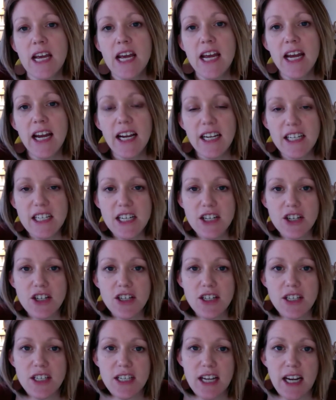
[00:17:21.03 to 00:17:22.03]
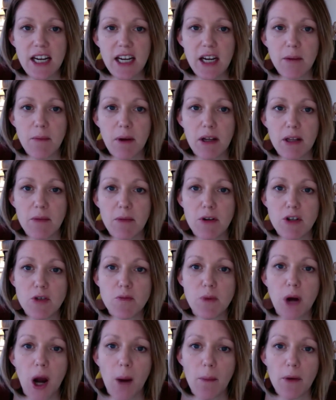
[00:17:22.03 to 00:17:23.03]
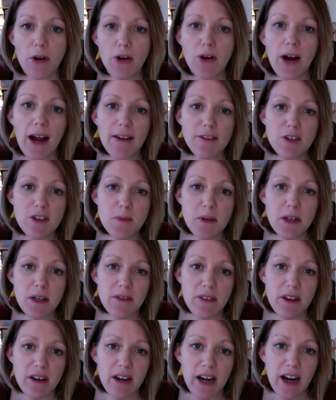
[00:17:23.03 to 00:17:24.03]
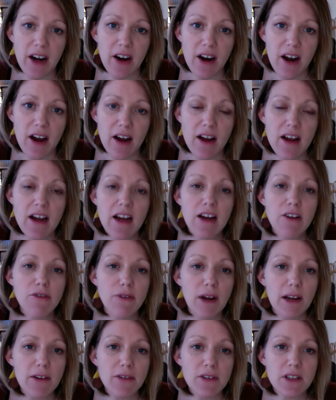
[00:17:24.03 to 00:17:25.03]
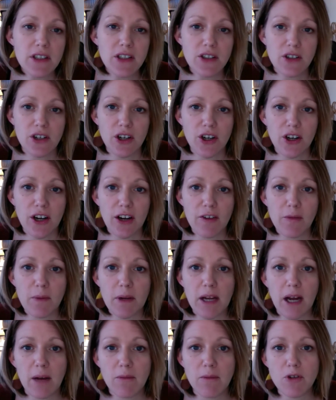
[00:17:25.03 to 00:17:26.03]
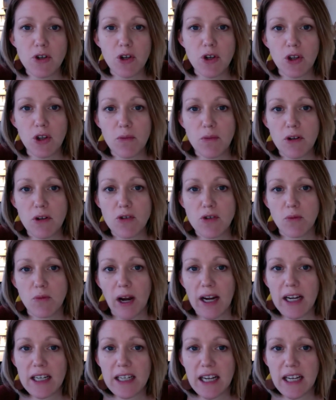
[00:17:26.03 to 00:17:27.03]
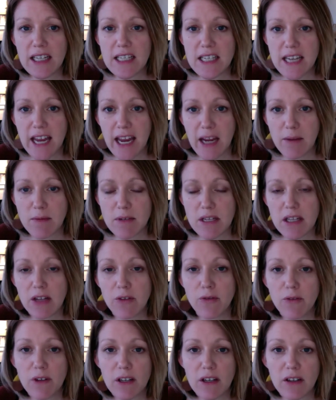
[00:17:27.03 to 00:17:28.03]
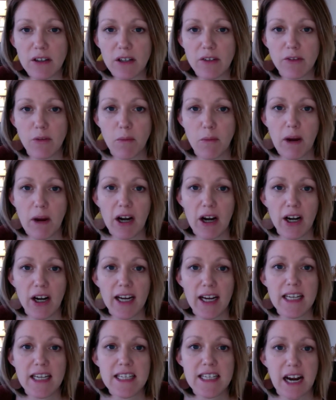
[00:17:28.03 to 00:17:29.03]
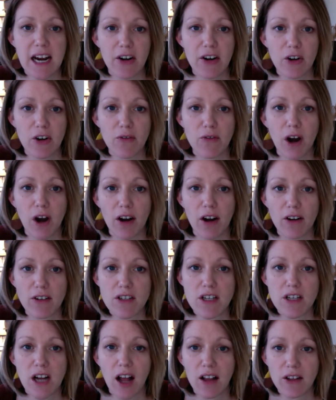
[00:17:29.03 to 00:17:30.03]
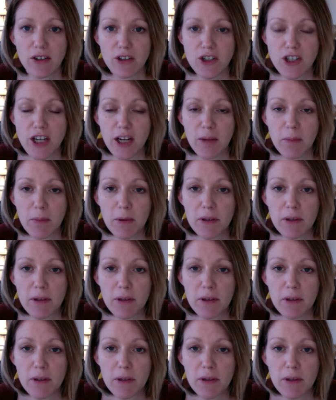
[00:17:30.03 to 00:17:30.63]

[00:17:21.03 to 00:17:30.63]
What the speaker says: In addition to standing among the most prominent craftsmen of their era, Fife and Lanier have become two of the most recognized names in the field of American decorative art scholarship.